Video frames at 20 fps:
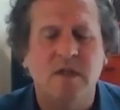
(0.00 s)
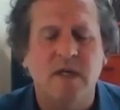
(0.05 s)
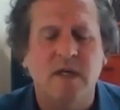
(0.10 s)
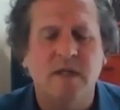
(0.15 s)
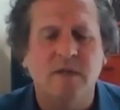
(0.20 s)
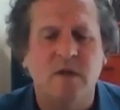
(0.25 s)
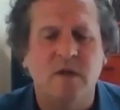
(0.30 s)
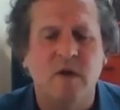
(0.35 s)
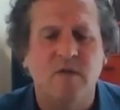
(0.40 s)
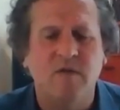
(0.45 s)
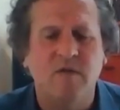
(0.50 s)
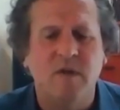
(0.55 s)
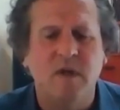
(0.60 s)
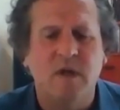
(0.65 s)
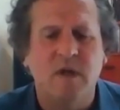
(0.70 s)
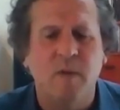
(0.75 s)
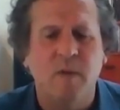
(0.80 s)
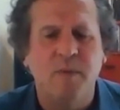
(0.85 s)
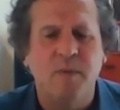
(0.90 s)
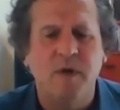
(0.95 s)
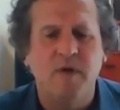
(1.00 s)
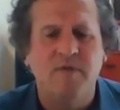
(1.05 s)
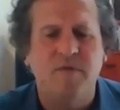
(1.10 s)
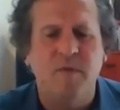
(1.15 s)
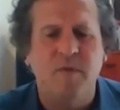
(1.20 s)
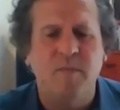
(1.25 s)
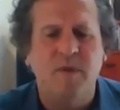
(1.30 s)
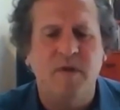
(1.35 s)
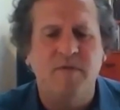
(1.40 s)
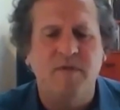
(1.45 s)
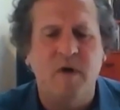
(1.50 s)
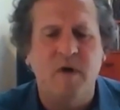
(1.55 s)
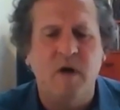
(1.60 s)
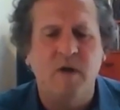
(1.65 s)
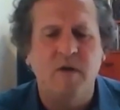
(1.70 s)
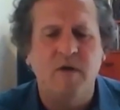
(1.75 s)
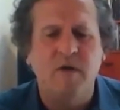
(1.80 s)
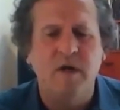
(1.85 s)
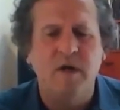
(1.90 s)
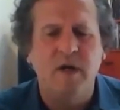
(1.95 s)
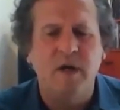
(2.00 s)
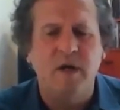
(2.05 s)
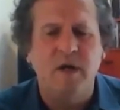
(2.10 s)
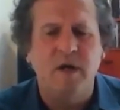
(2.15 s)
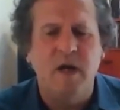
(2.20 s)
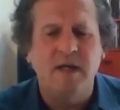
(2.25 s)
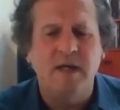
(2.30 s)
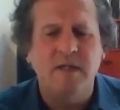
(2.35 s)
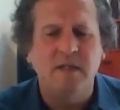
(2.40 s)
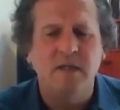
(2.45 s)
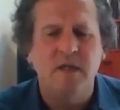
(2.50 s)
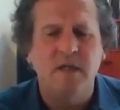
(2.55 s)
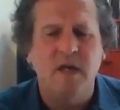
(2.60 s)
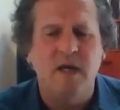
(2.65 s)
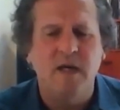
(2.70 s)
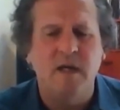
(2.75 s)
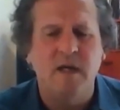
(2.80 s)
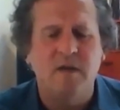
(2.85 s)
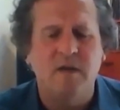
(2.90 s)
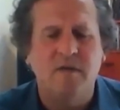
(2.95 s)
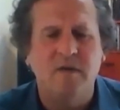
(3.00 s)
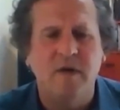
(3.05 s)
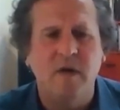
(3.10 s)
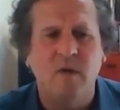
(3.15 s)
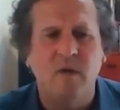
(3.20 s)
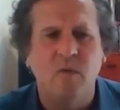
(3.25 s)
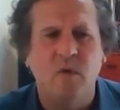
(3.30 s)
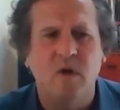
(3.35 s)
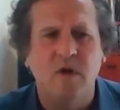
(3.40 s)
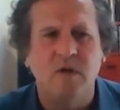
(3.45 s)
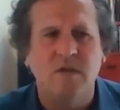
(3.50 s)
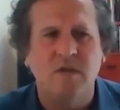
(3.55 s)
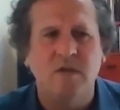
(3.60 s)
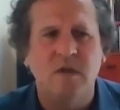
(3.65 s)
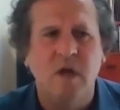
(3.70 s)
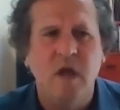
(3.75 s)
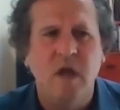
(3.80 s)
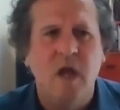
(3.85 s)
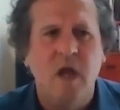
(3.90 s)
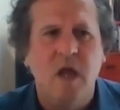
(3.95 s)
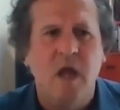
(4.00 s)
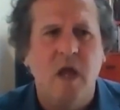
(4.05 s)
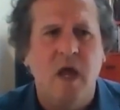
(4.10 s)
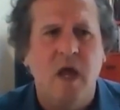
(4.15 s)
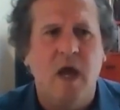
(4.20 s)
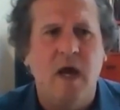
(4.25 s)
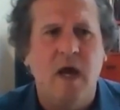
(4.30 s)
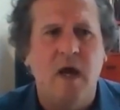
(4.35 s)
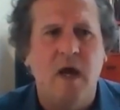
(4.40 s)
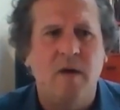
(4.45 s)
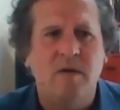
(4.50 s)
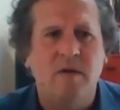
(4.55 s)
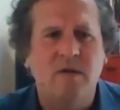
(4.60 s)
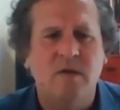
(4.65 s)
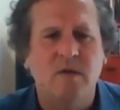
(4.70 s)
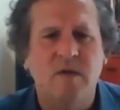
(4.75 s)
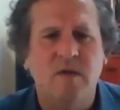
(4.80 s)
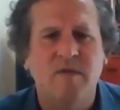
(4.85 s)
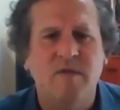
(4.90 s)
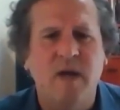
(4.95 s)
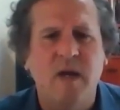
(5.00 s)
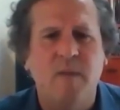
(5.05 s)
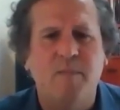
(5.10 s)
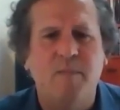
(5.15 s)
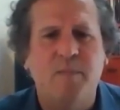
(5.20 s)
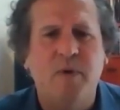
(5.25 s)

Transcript: I took over the company from my father in 1993 was to develop